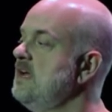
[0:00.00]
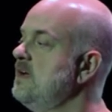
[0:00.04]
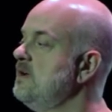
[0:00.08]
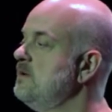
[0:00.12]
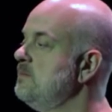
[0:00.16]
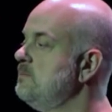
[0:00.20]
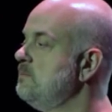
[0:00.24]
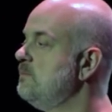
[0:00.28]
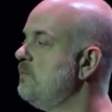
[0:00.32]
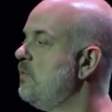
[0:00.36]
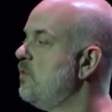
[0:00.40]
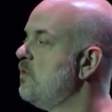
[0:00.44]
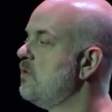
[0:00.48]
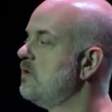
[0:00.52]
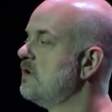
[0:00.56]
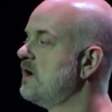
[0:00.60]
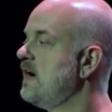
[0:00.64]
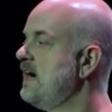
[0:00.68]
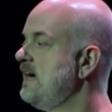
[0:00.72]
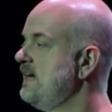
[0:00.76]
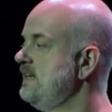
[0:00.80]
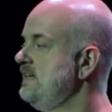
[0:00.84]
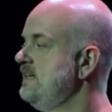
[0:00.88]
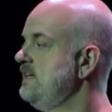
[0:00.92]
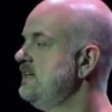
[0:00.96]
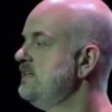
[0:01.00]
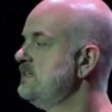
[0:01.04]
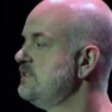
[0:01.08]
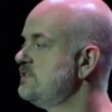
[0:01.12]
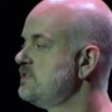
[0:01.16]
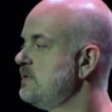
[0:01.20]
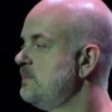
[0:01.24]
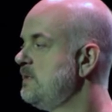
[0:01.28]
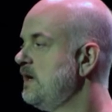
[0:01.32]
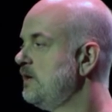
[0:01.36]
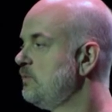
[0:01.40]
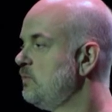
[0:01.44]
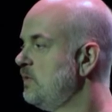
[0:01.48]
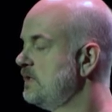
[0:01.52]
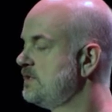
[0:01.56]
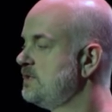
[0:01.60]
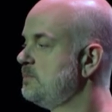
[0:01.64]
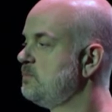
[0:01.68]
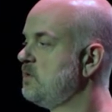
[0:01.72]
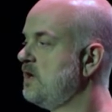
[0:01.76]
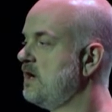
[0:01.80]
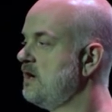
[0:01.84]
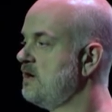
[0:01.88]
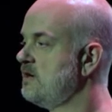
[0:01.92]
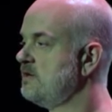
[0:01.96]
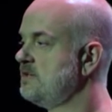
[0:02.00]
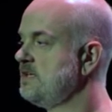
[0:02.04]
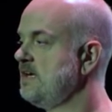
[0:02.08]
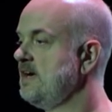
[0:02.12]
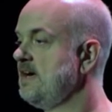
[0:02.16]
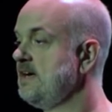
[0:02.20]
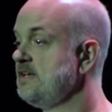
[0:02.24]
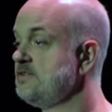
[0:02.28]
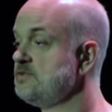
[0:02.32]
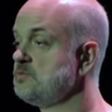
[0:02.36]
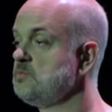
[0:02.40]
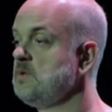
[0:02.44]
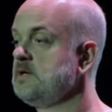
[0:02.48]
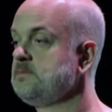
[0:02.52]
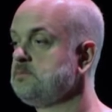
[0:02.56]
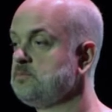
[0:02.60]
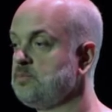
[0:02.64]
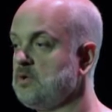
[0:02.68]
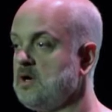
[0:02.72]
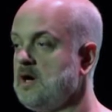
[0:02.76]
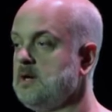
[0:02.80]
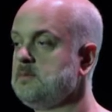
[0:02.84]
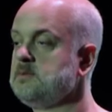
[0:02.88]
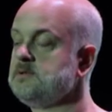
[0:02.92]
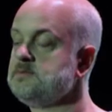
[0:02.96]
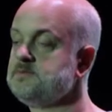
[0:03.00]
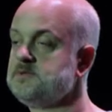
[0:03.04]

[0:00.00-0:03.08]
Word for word: more ideas about what to prioritize, what problems